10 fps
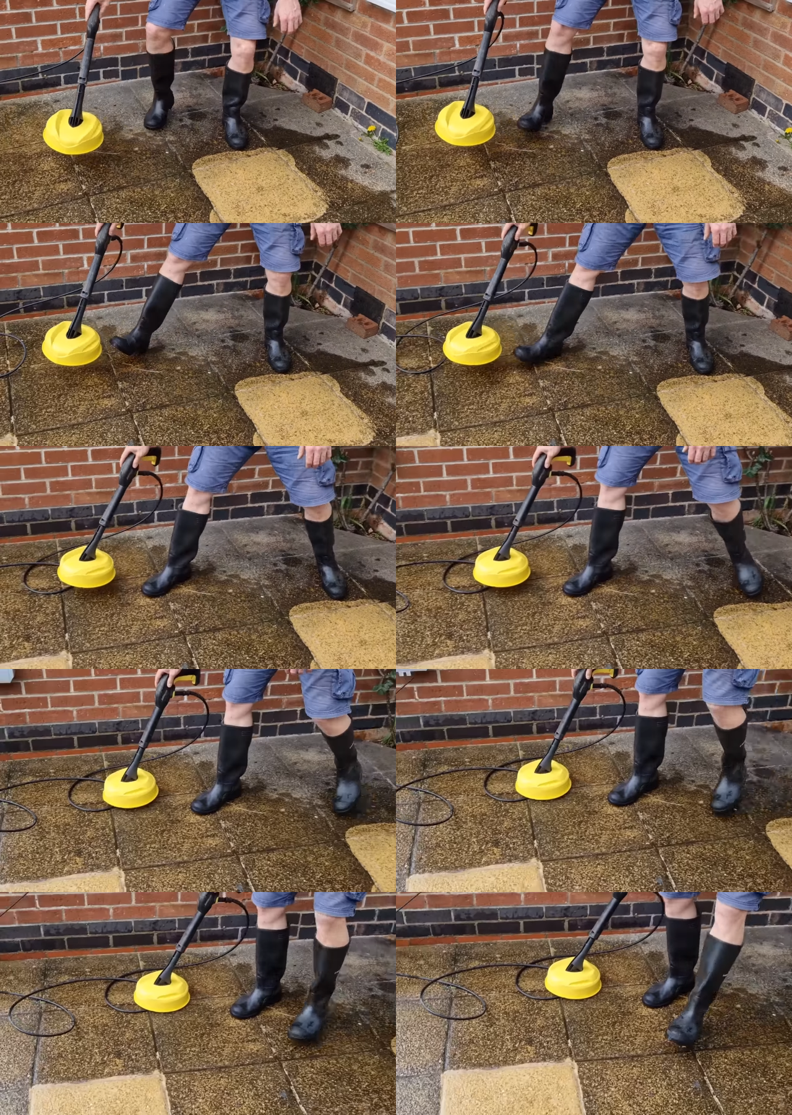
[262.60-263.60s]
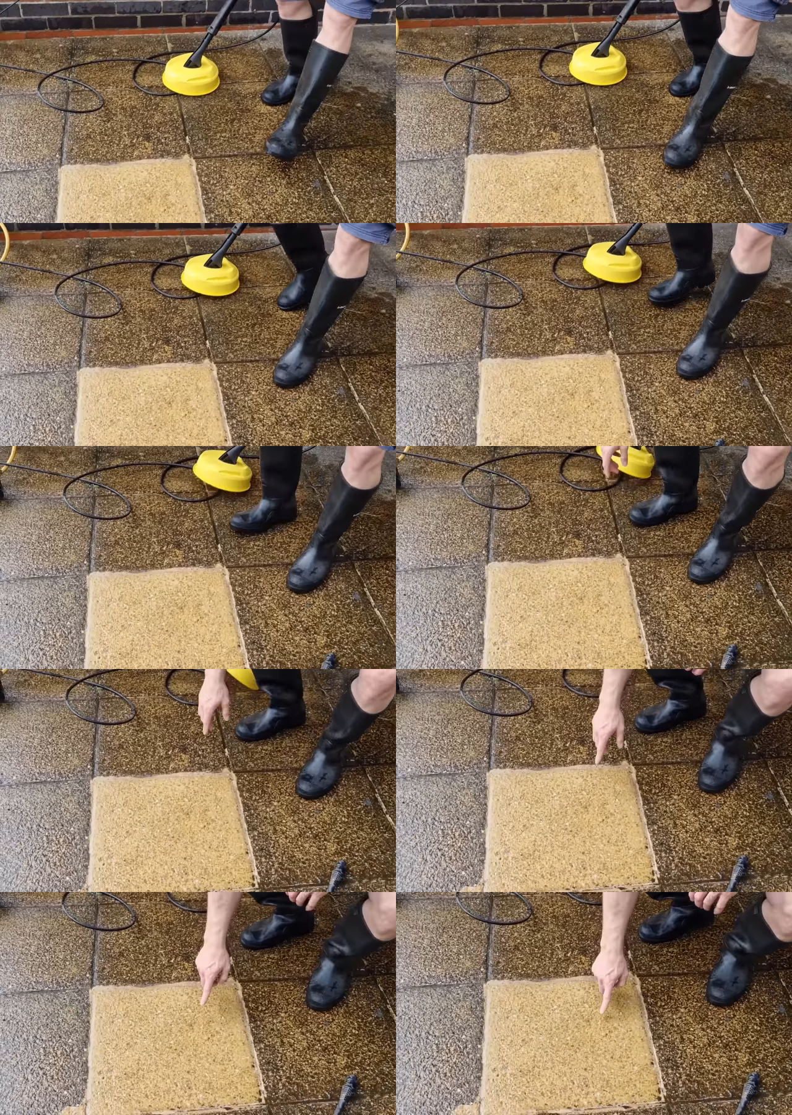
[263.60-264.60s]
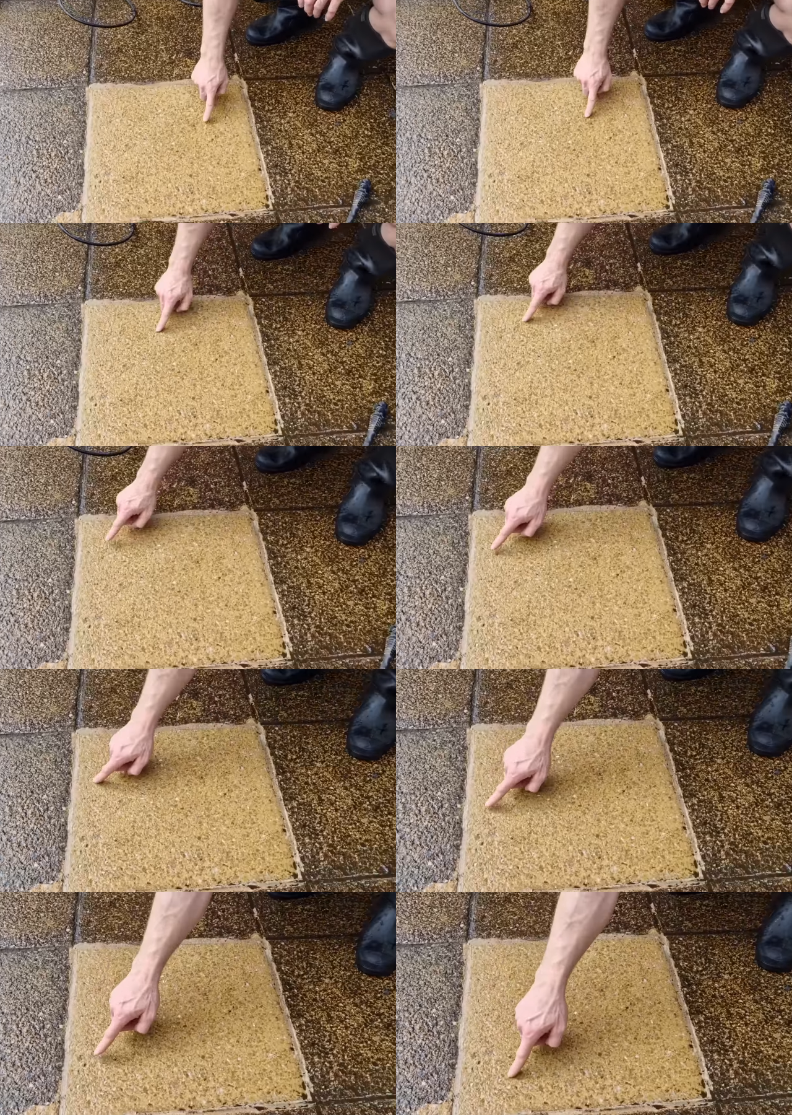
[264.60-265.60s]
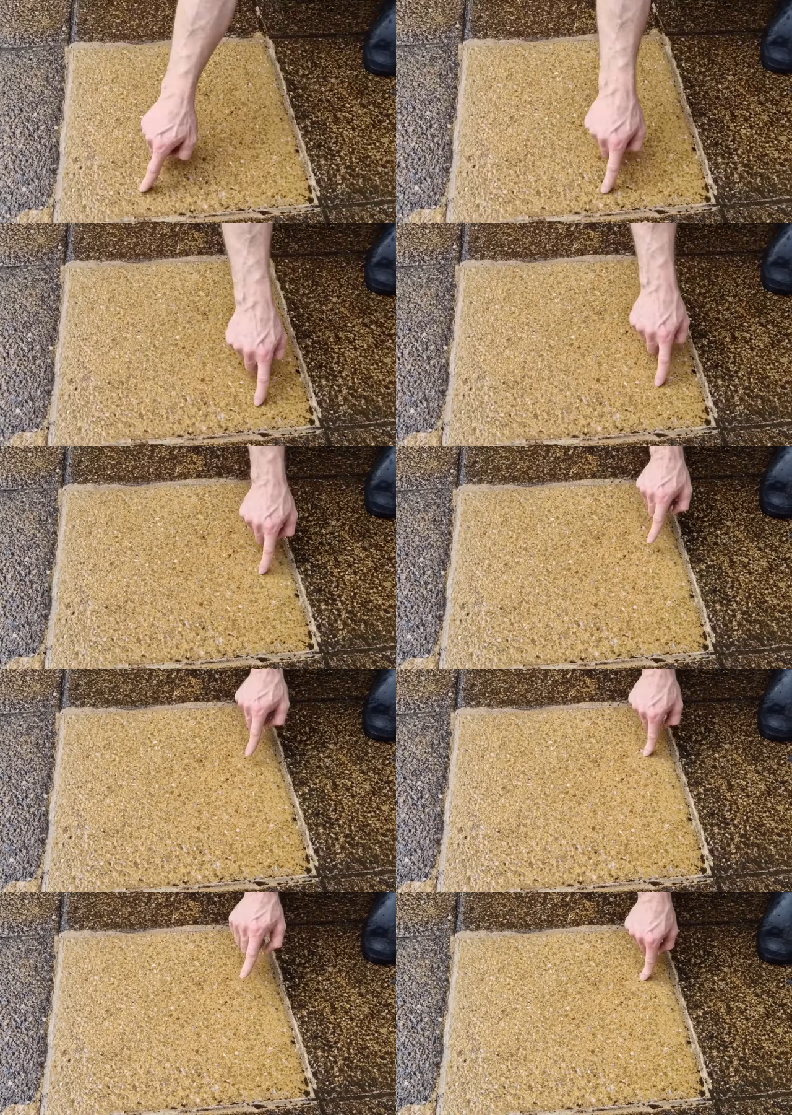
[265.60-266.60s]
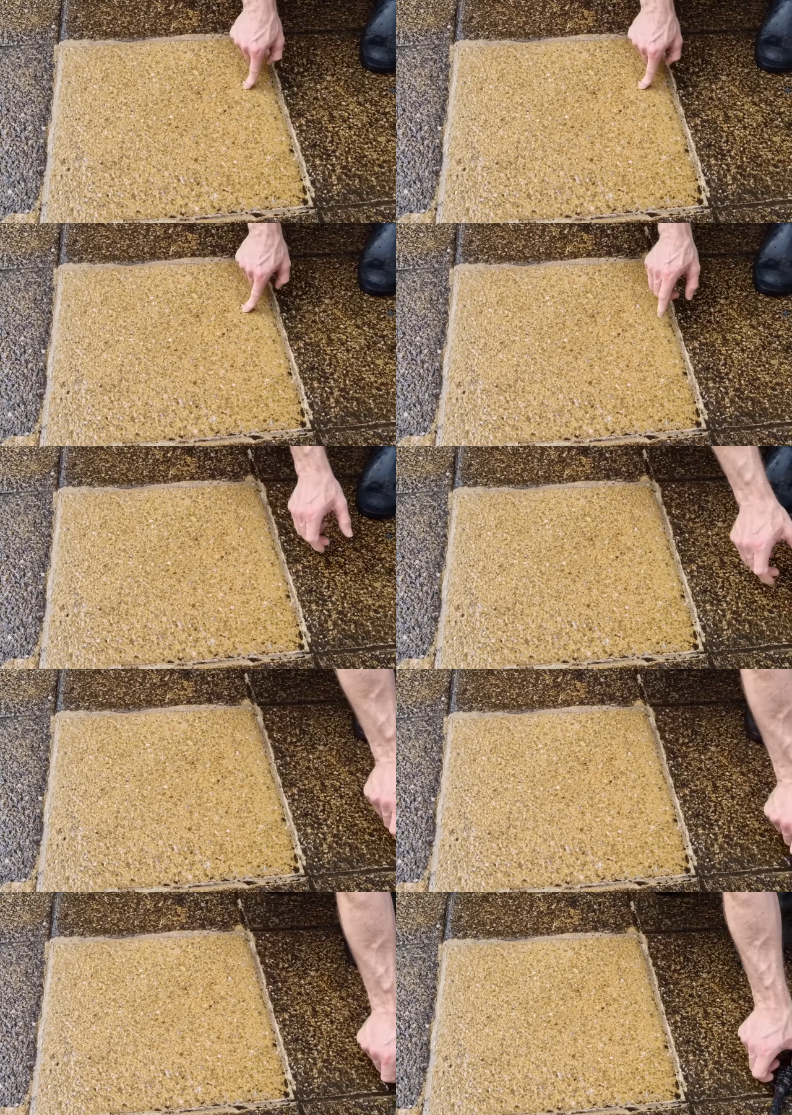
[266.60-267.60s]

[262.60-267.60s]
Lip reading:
[unreadable: no face in view]